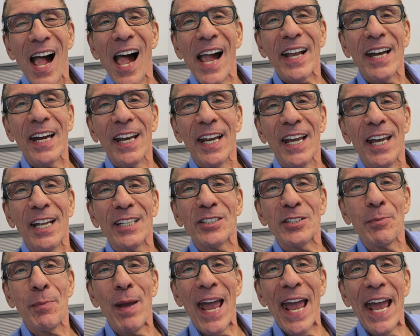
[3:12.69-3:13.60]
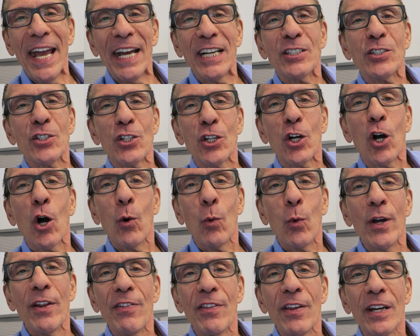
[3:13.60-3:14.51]
I gotta get some eggs to go
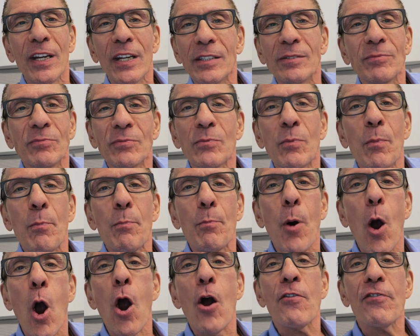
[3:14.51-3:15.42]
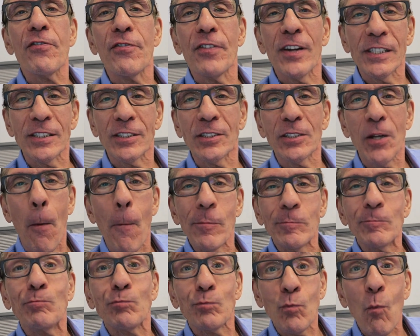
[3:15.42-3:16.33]
with it. Perfect.
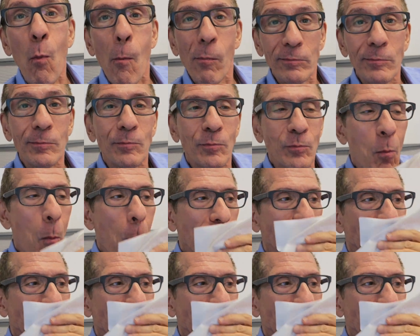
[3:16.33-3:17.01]
Mm.